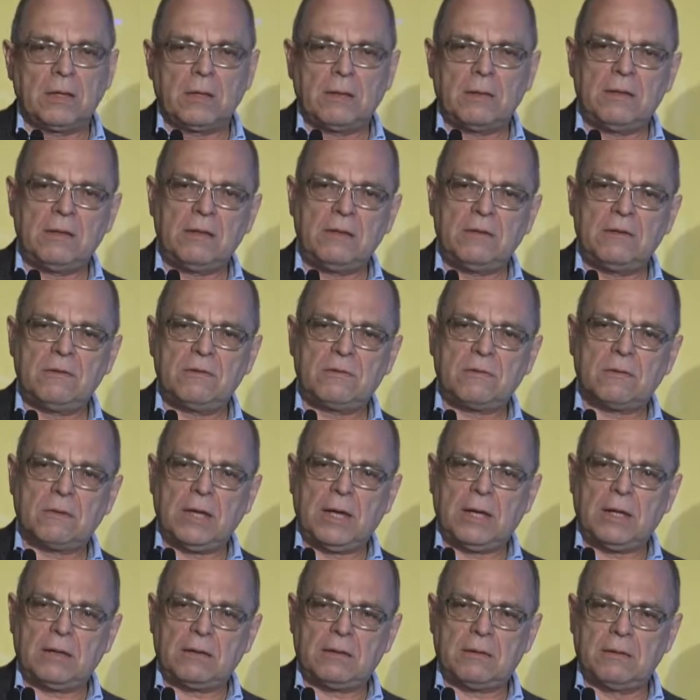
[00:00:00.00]
these
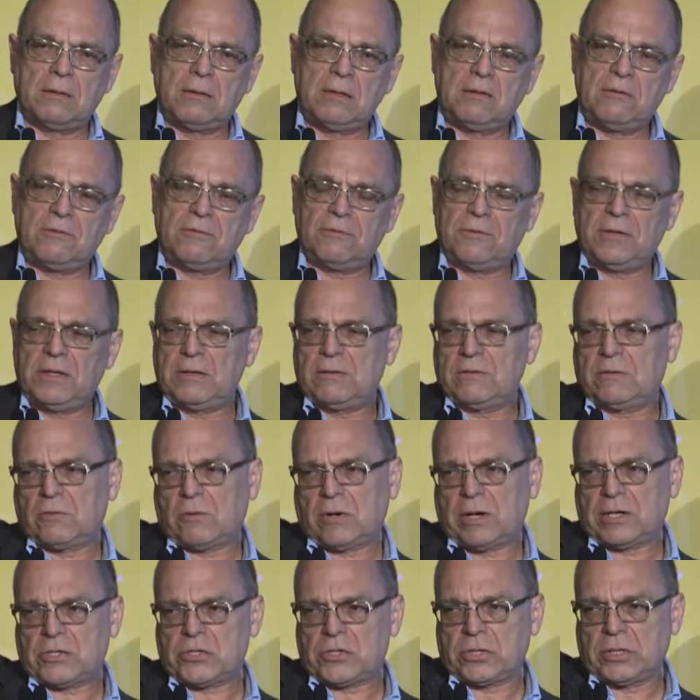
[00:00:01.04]
fins
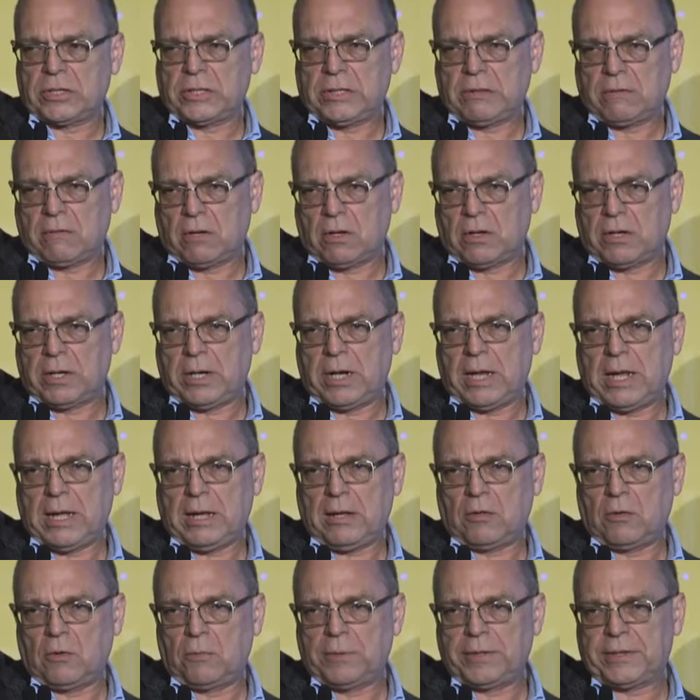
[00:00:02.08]
are actually on an
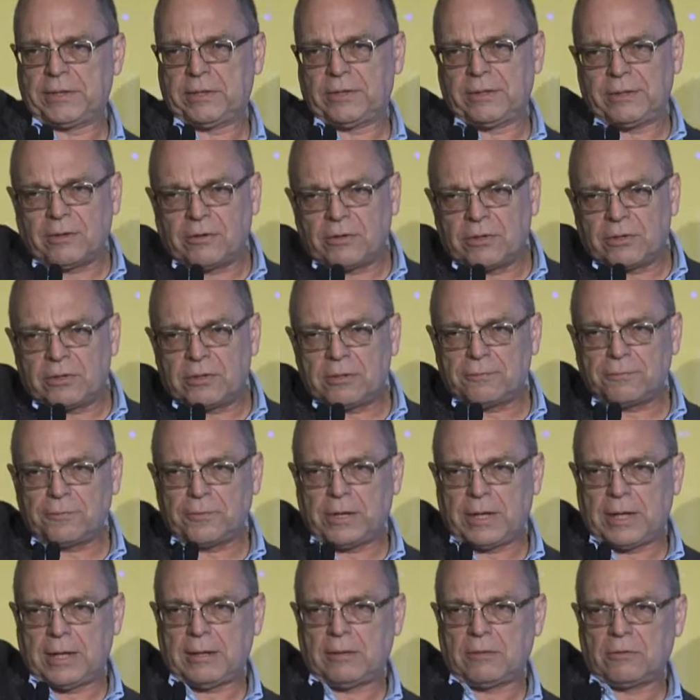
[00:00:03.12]
angle, but they are on
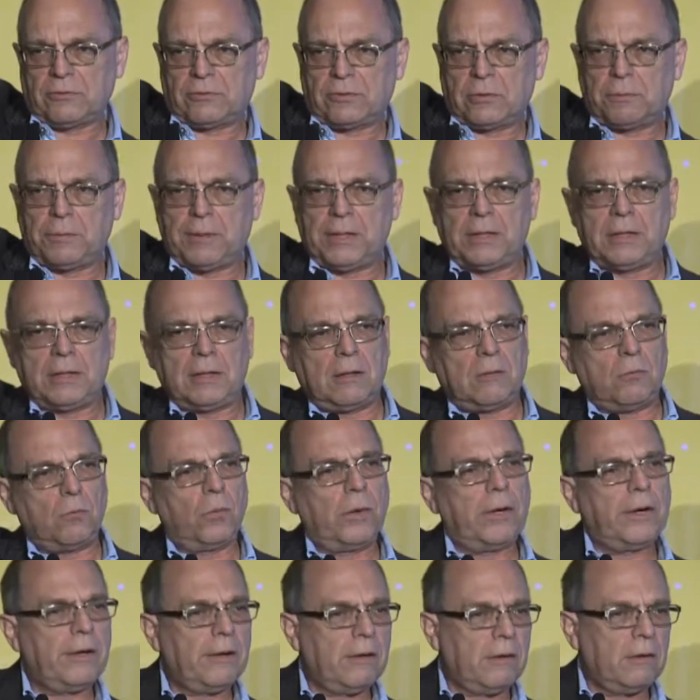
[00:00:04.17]
different angles depending on
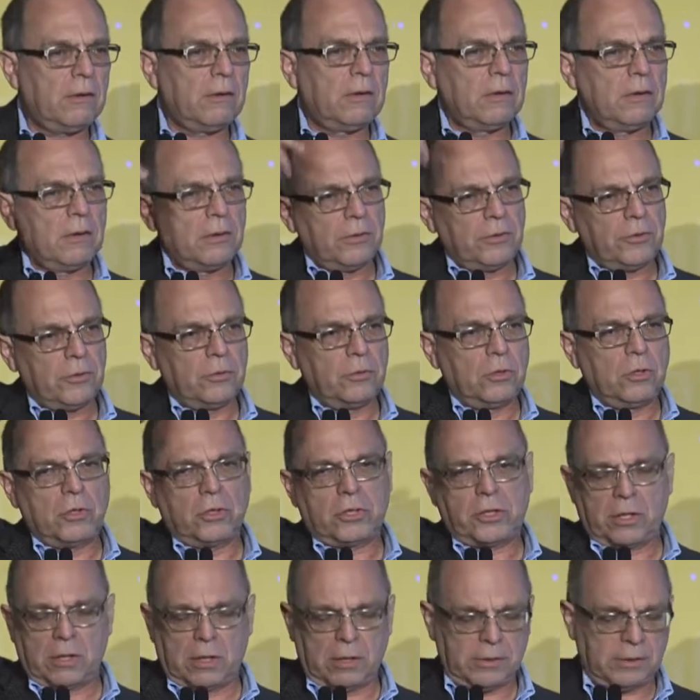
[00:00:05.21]
where you
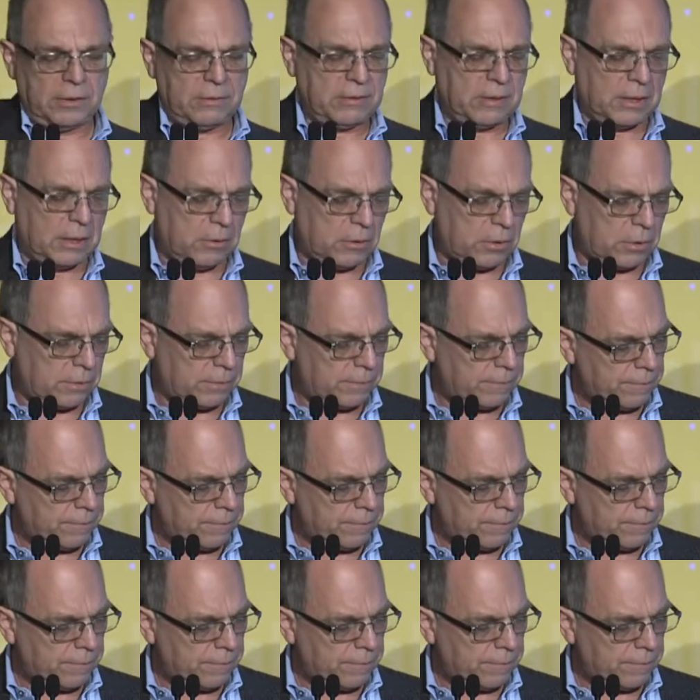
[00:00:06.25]
look on the tower.